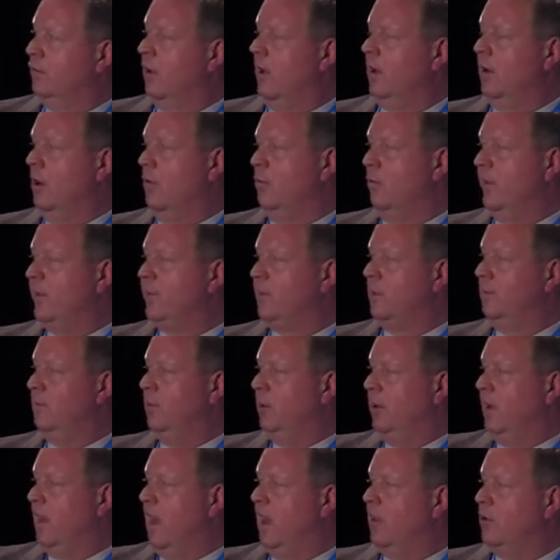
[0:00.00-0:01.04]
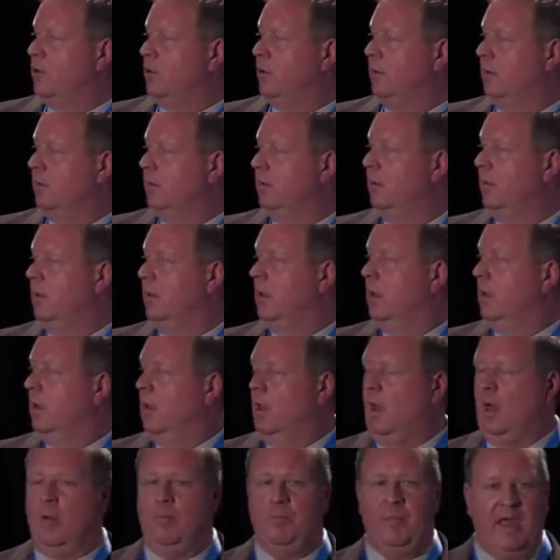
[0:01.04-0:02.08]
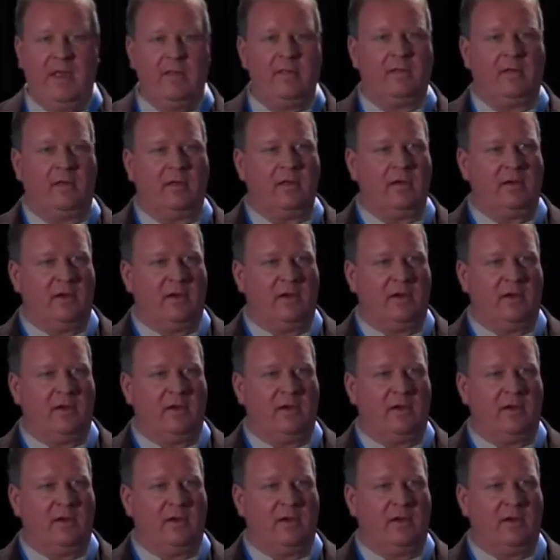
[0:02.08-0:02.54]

on risk communication, basic